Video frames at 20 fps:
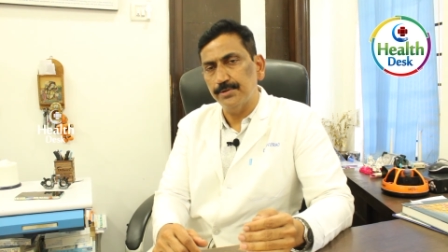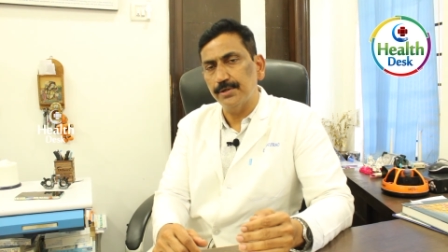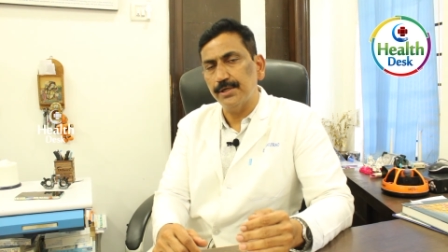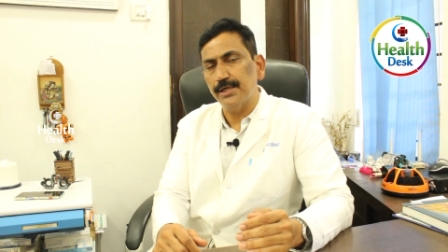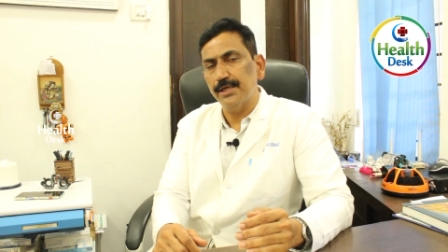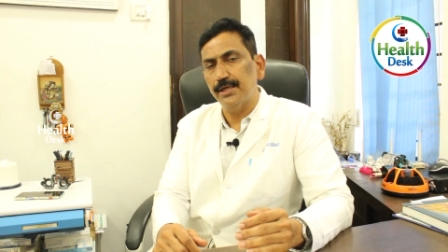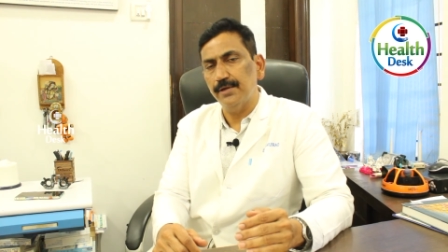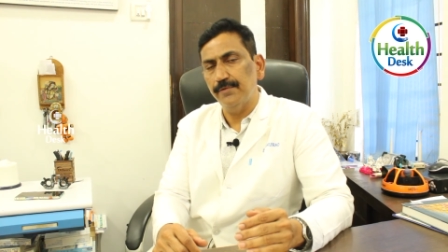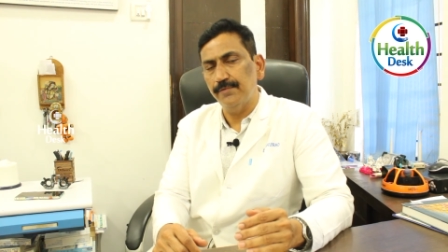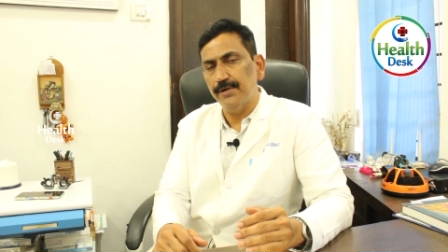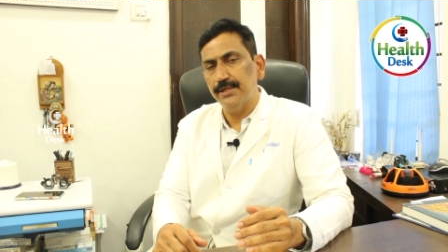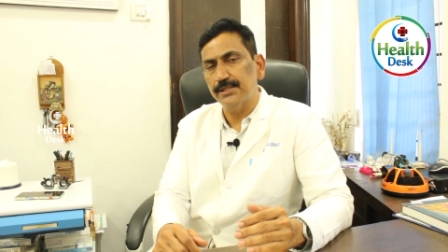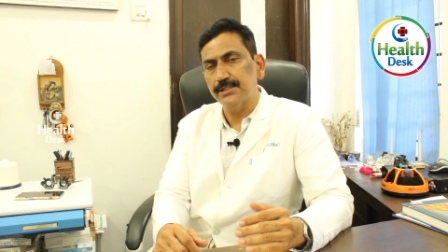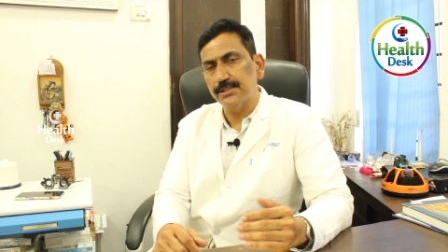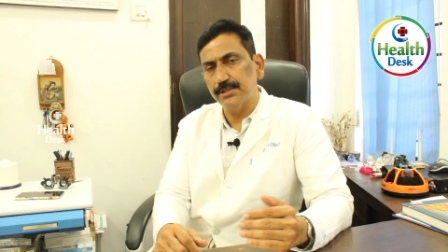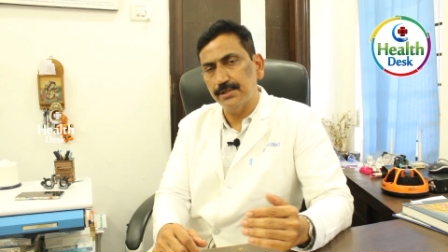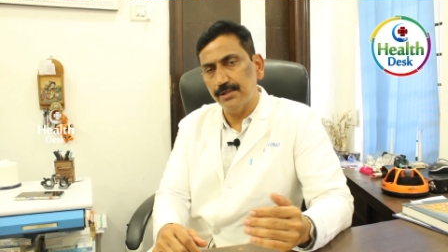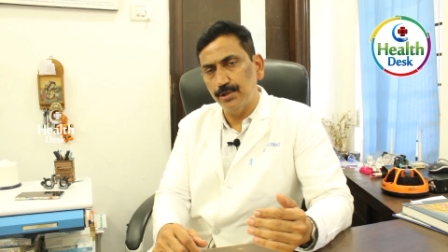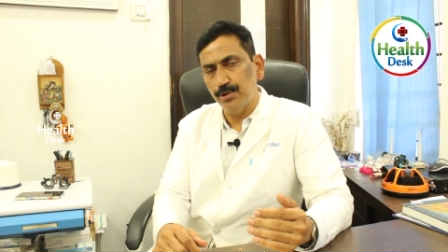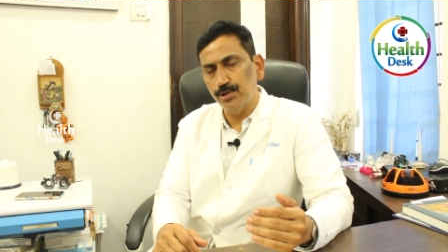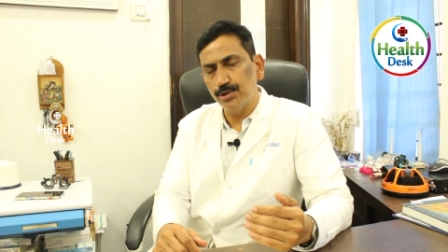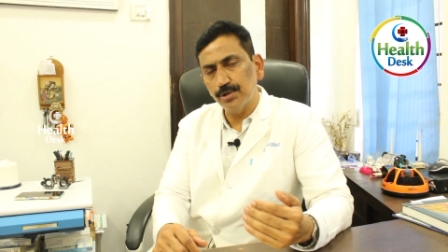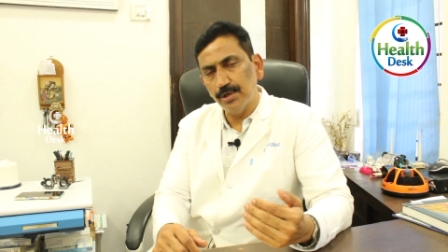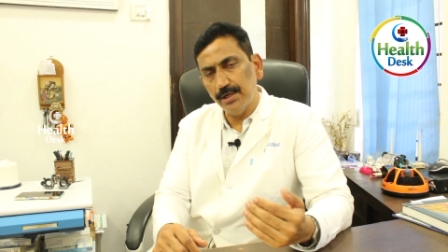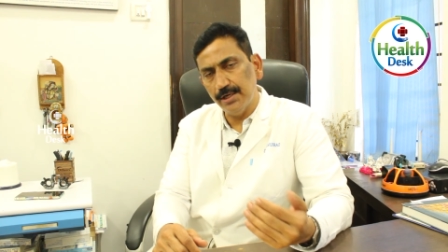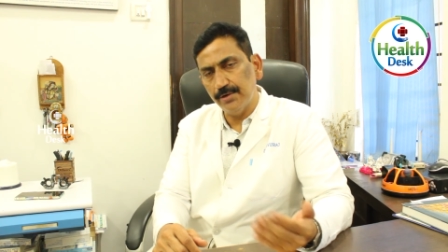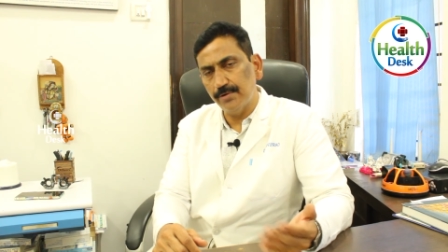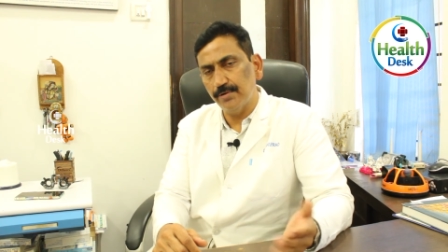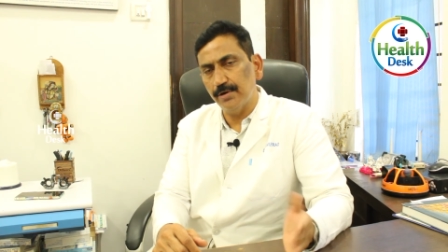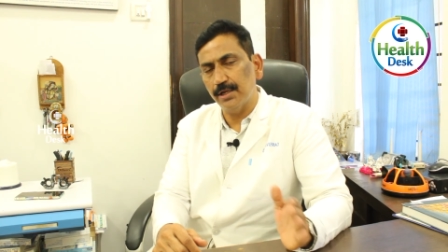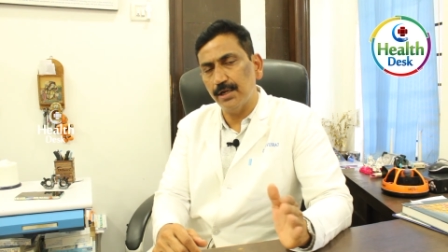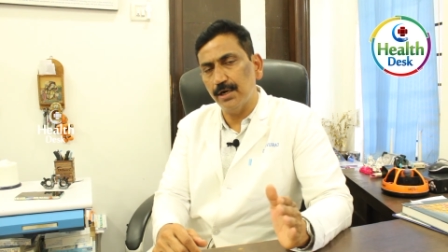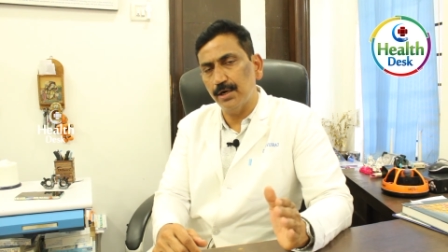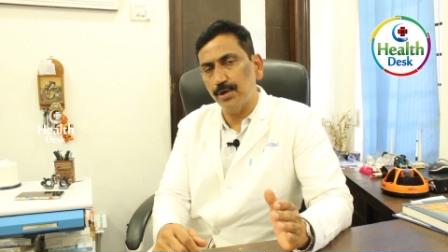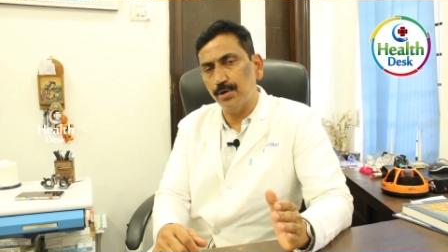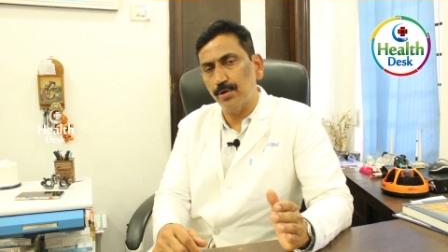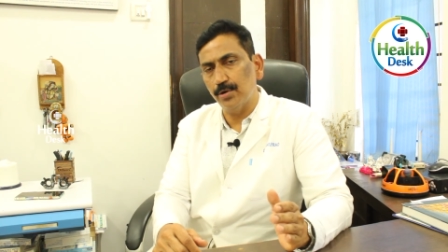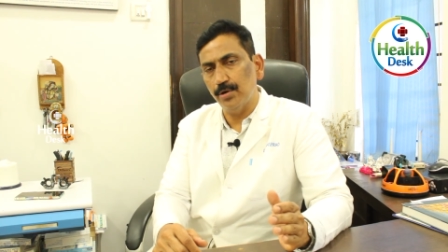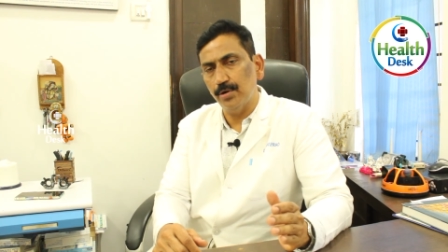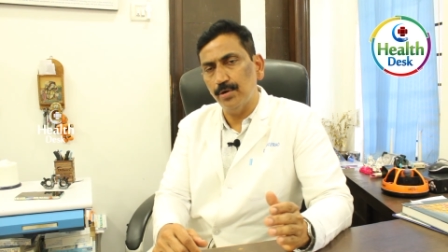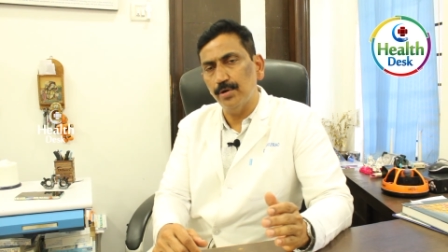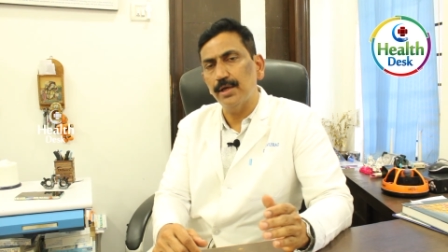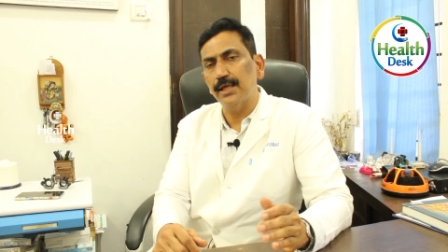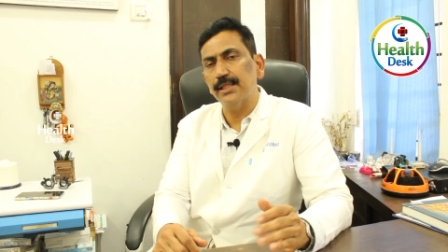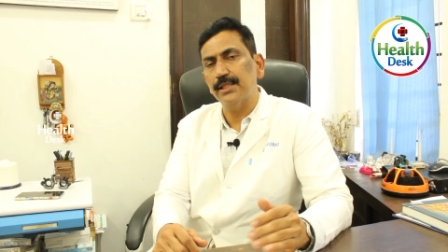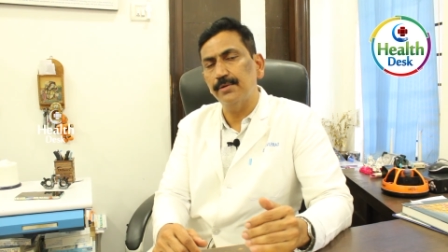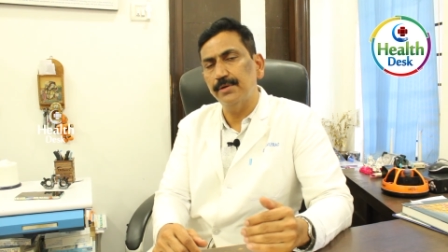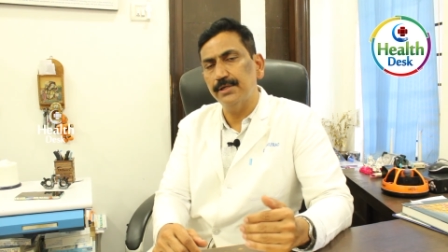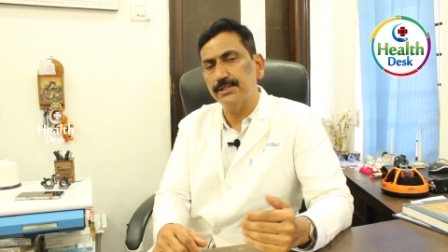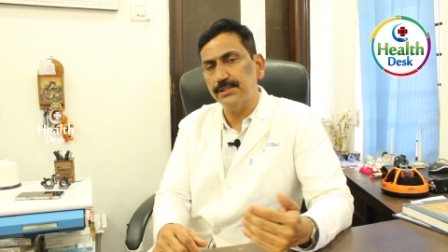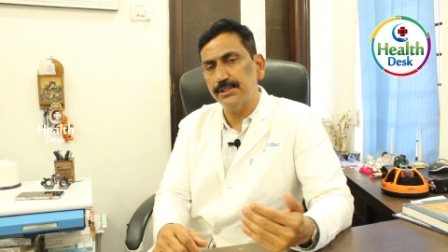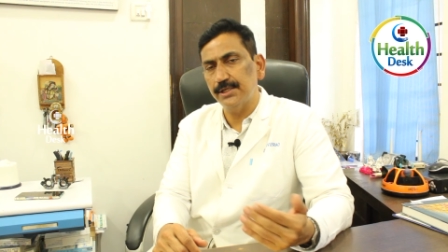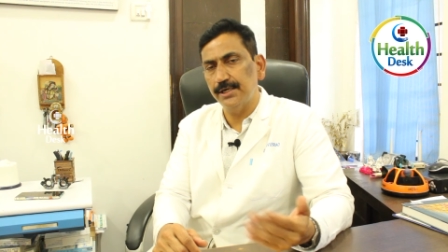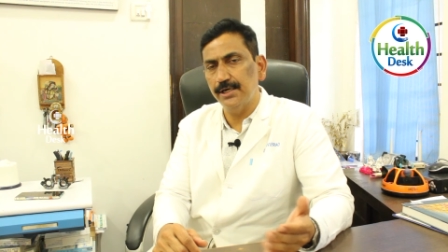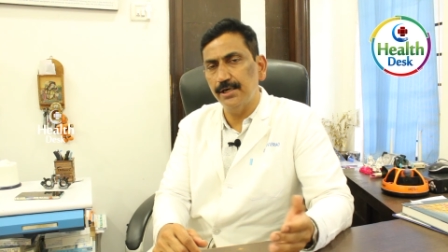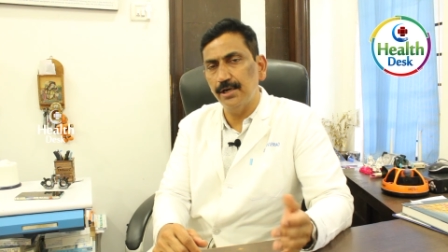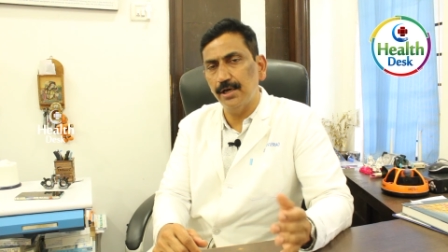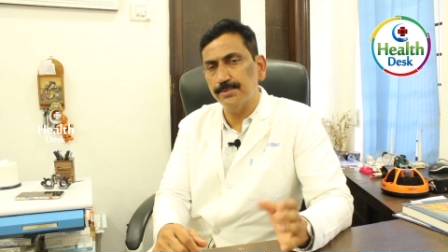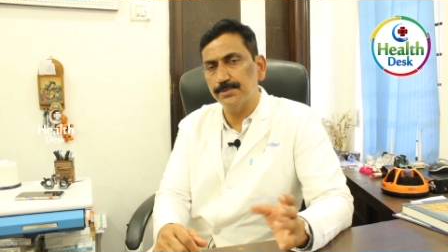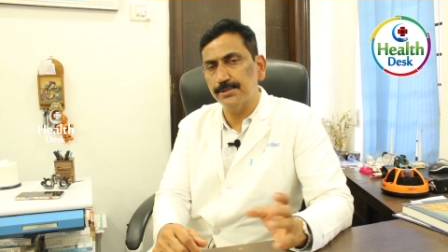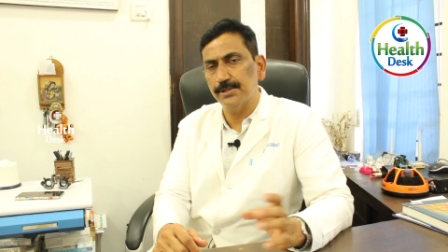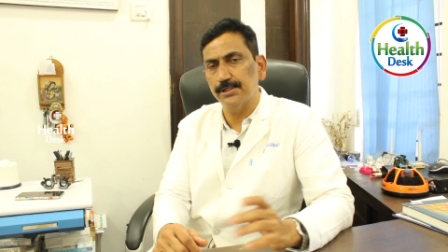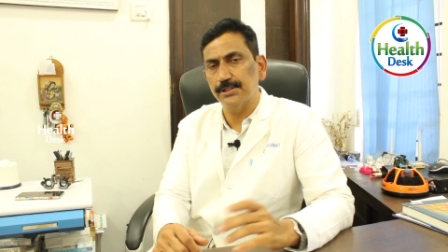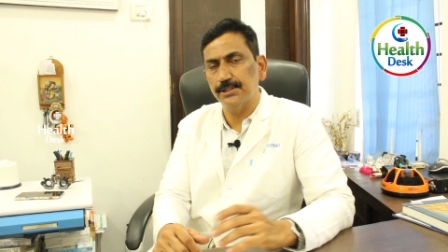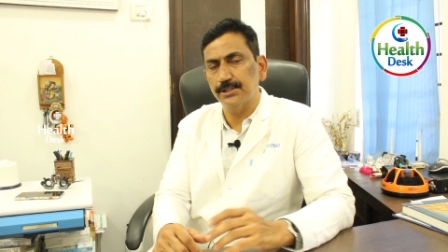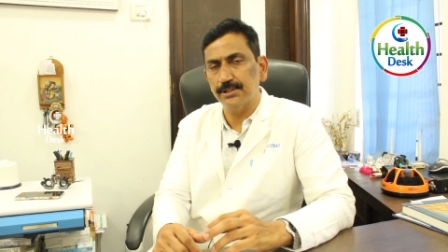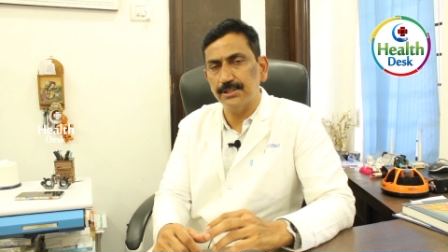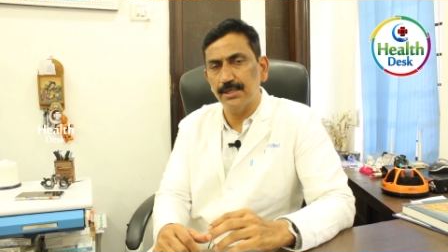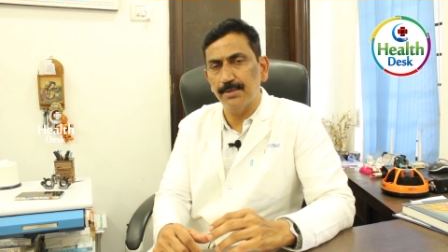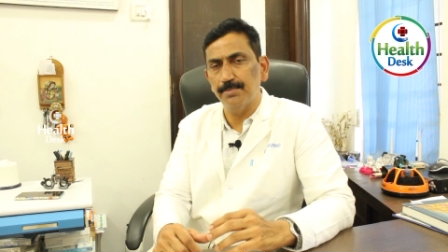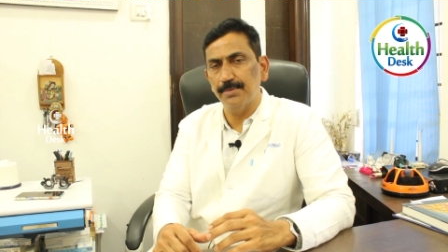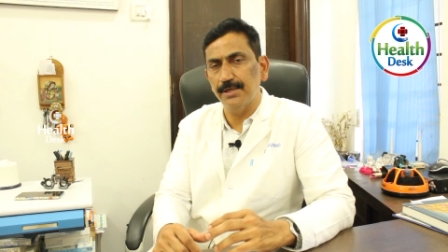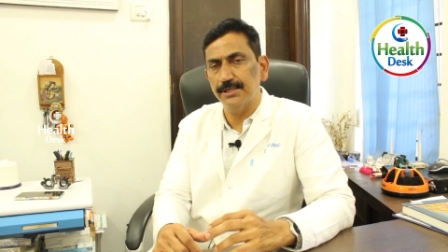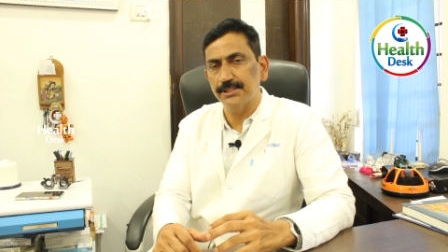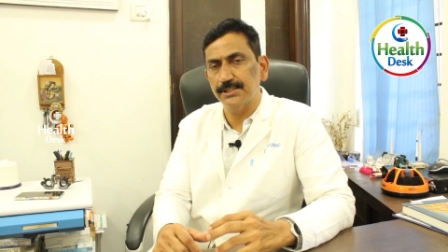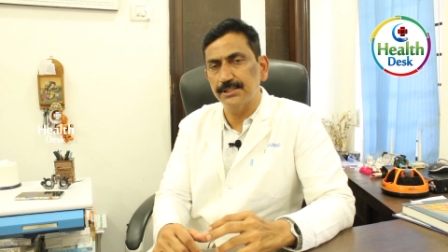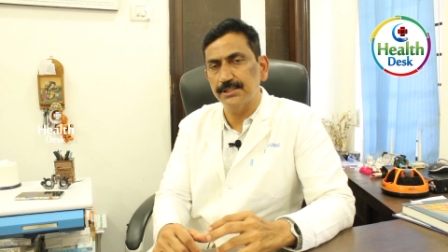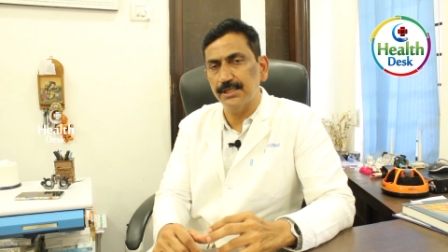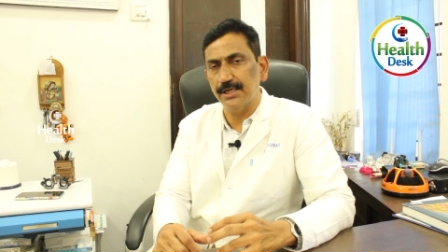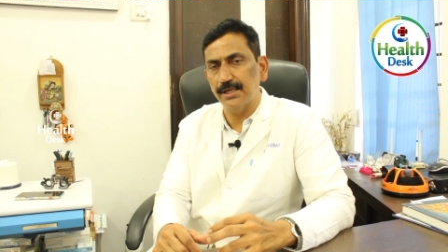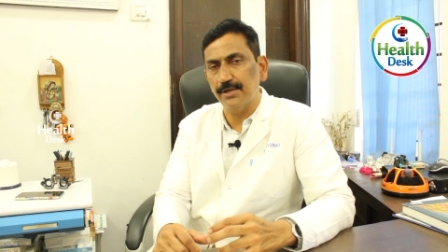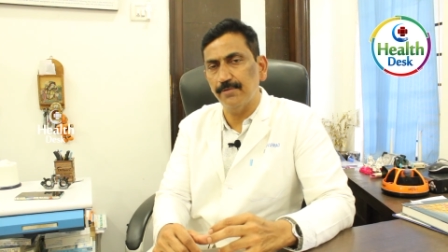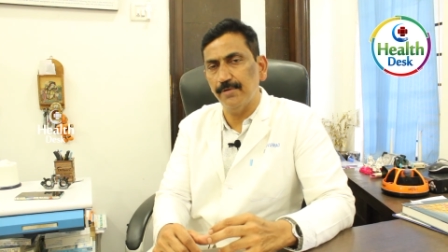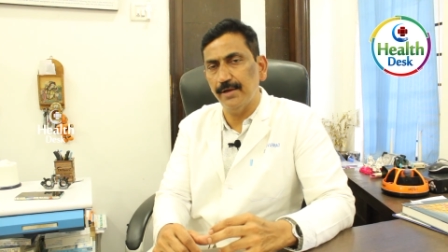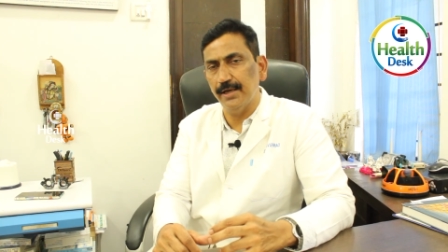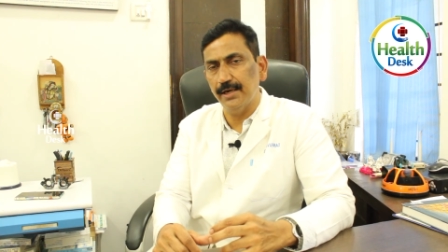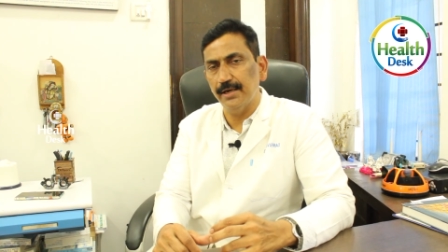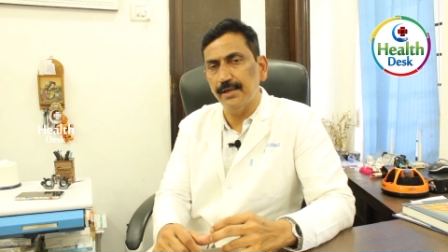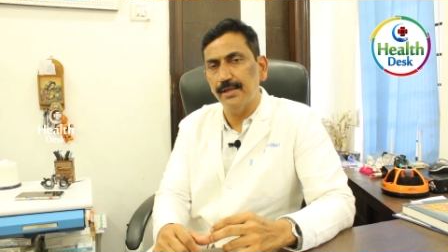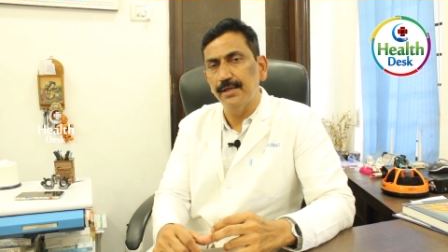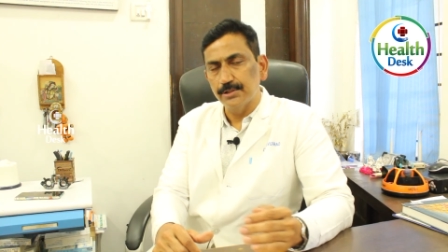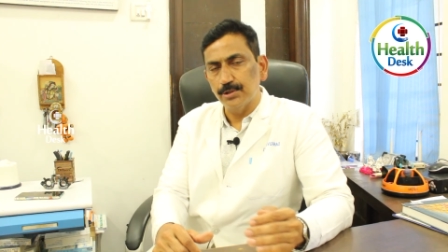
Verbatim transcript: Okay, if it is, usually it will control, otherwise three drops also some patients require.